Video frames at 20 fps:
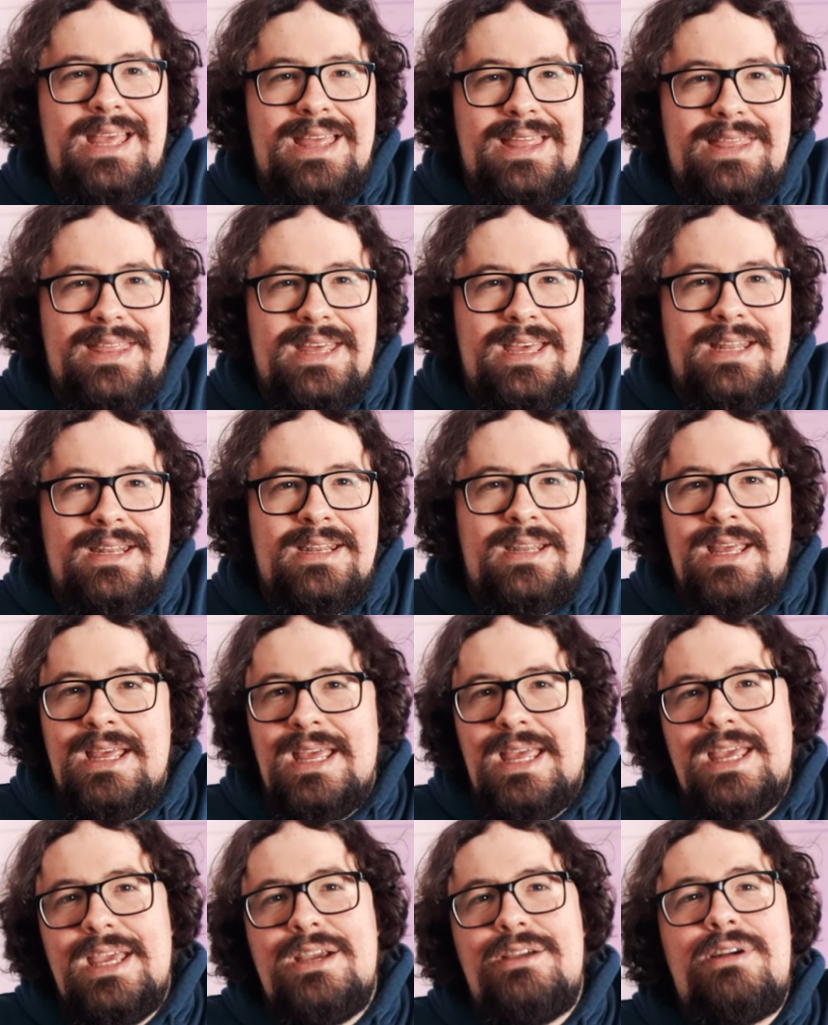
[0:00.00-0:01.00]
Then,
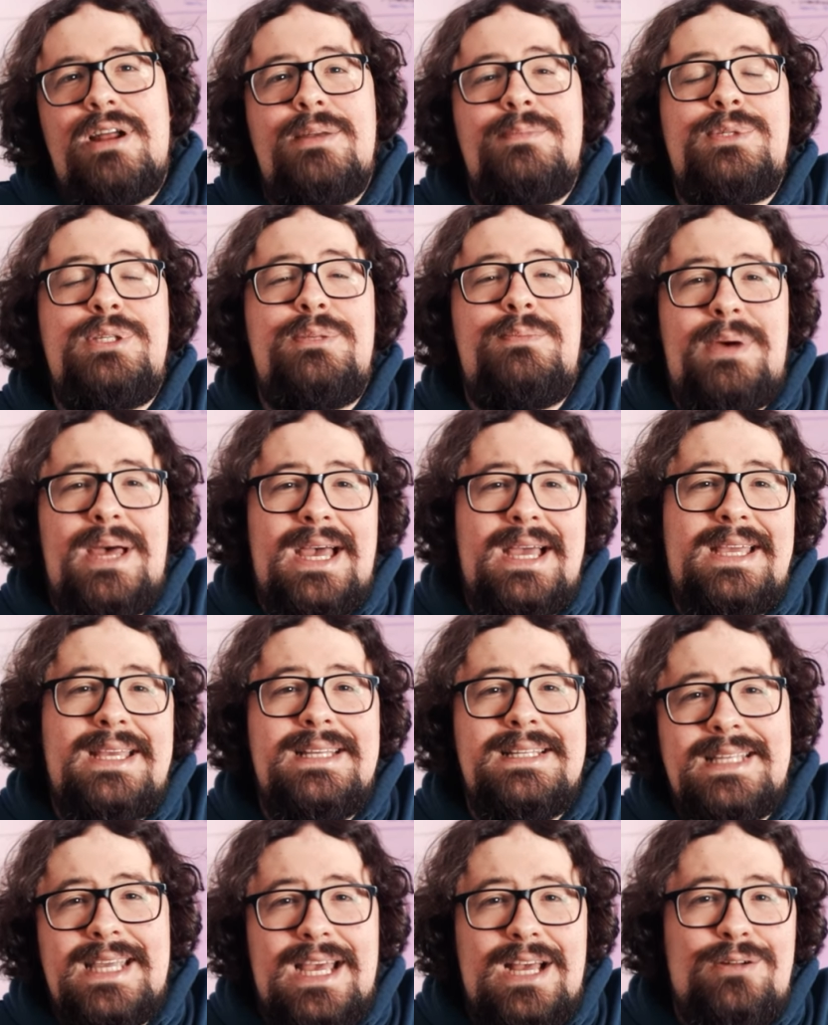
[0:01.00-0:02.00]
it grabs a
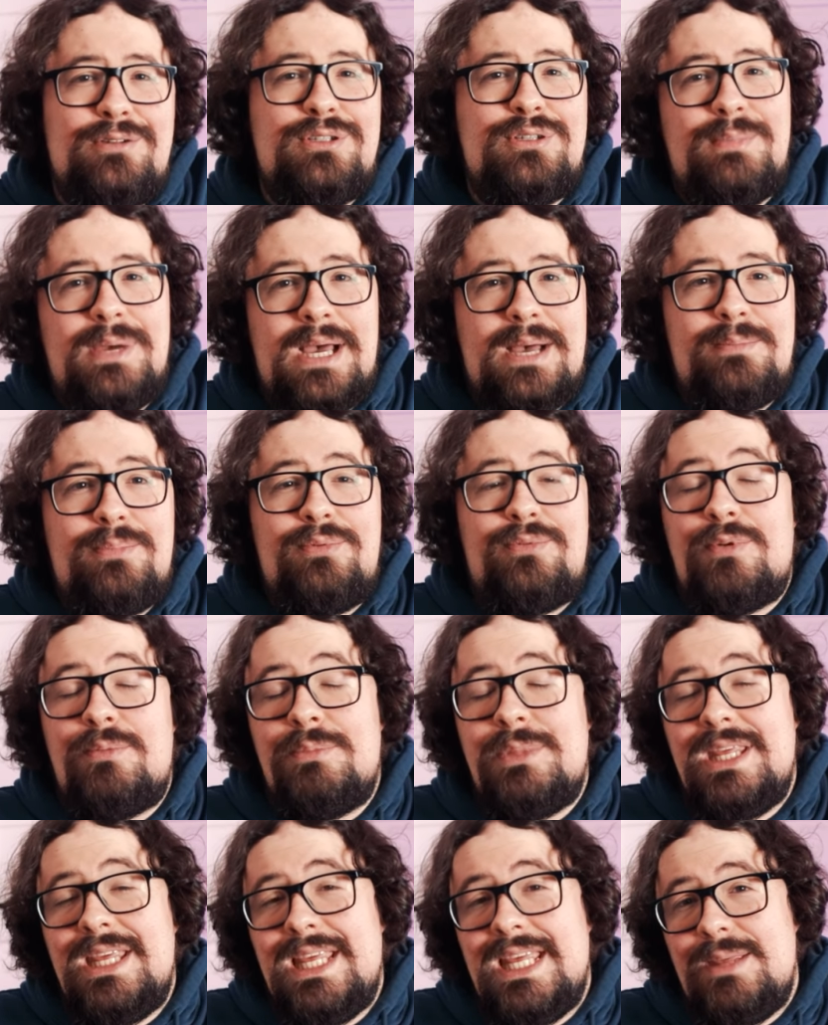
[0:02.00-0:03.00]
packet count map from
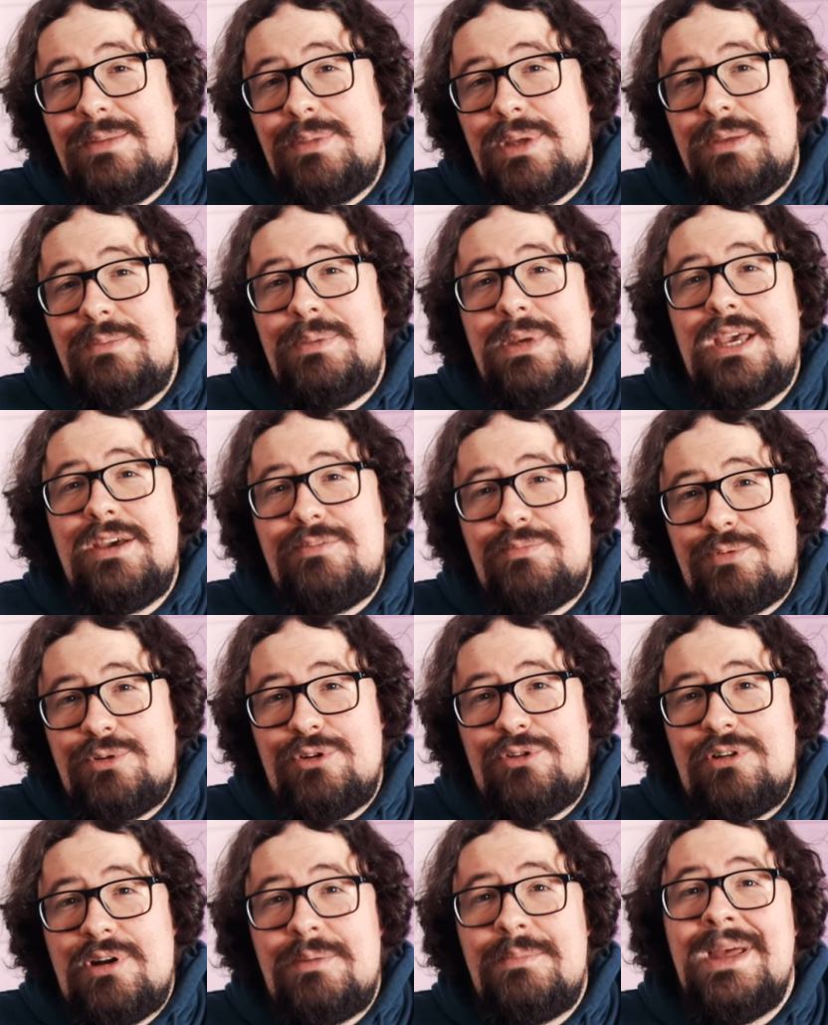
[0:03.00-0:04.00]
the eBPF
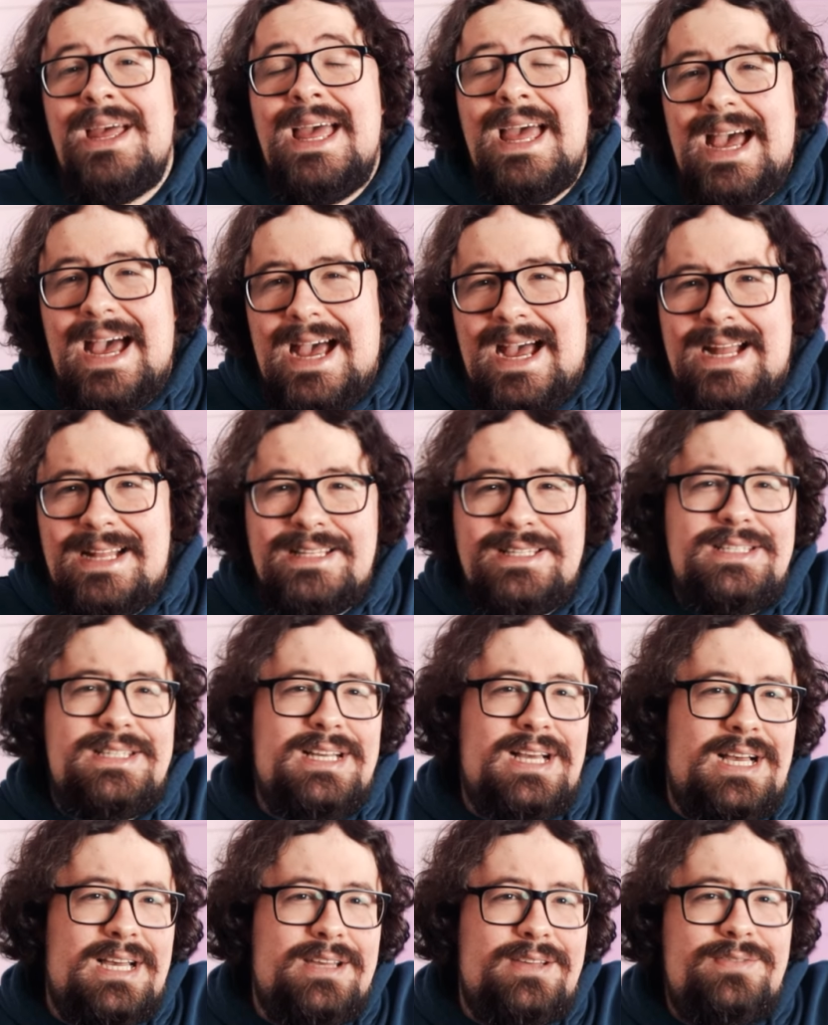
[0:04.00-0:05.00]
program and
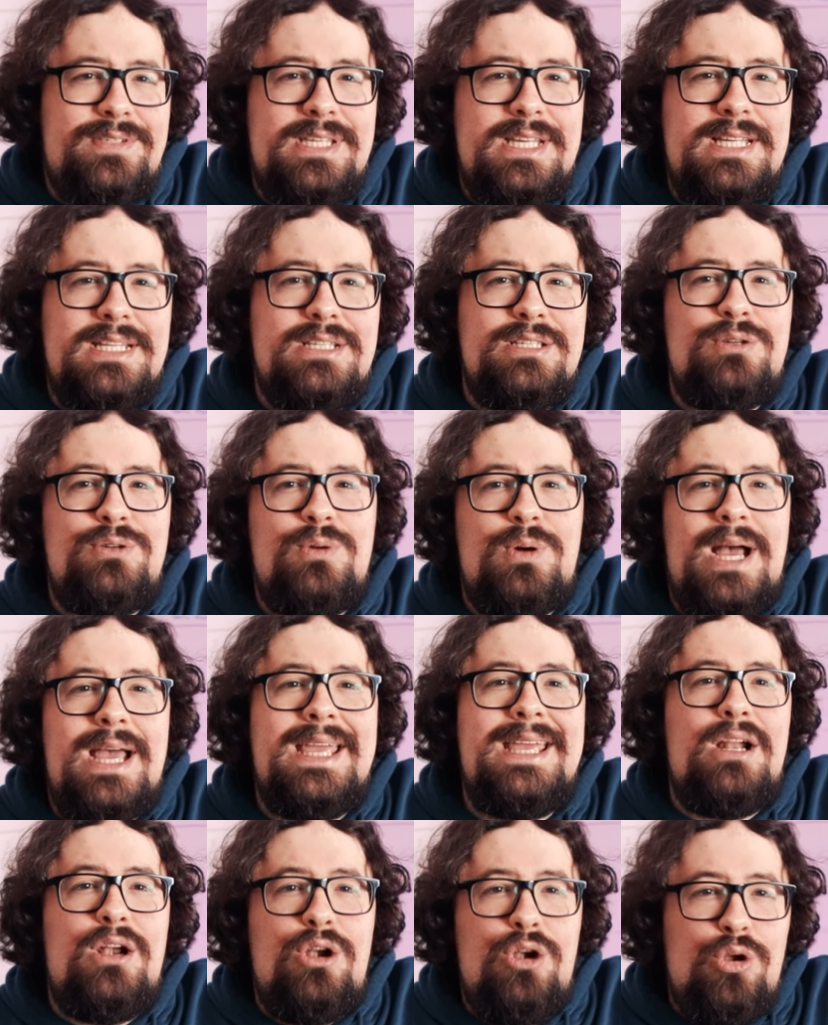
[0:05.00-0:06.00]
dives into
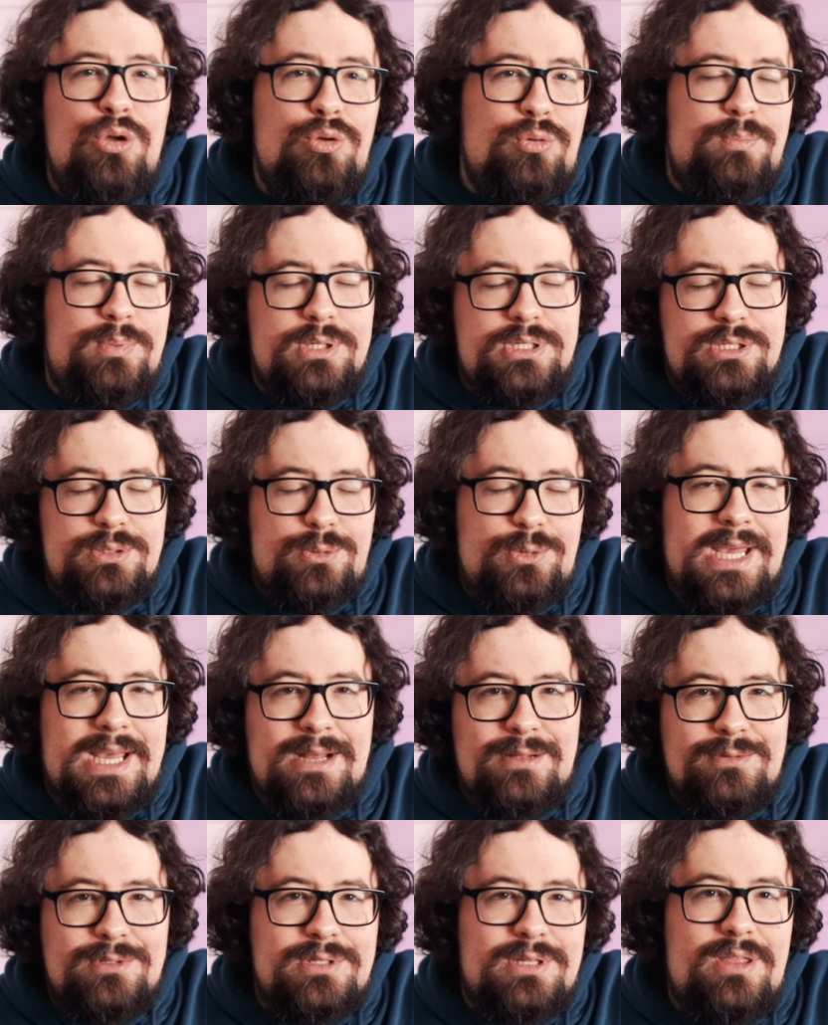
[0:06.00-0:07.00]
a loop to
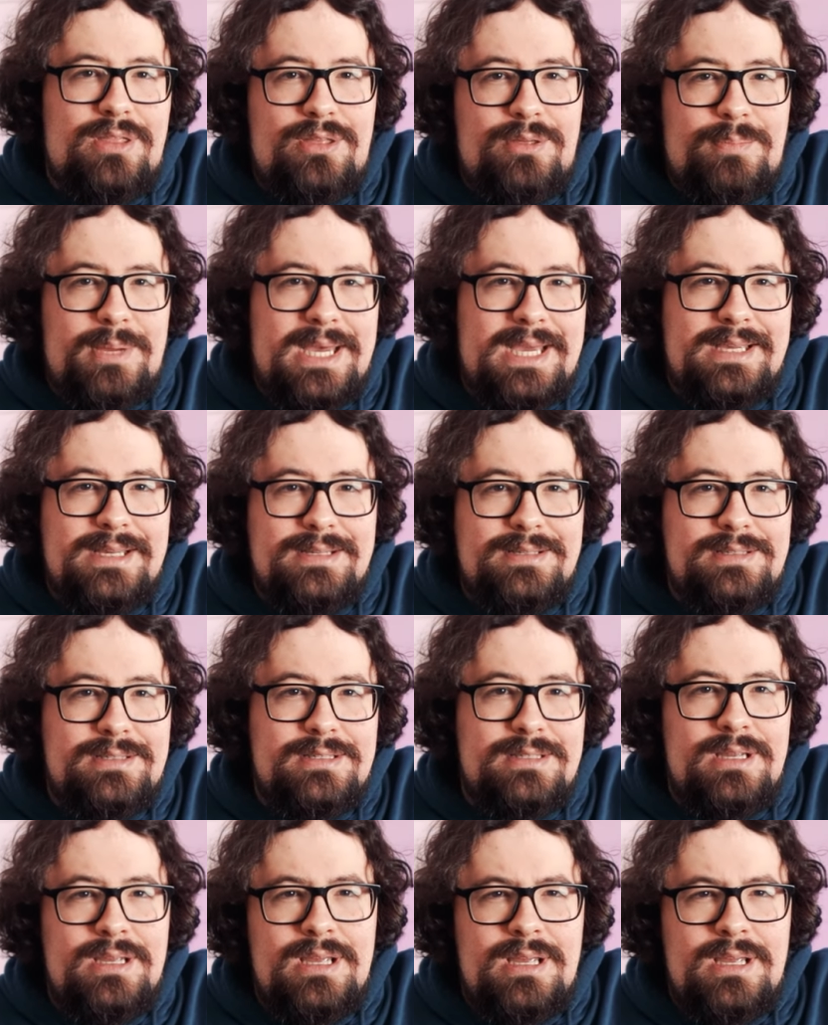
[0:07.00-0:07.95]
count the packets.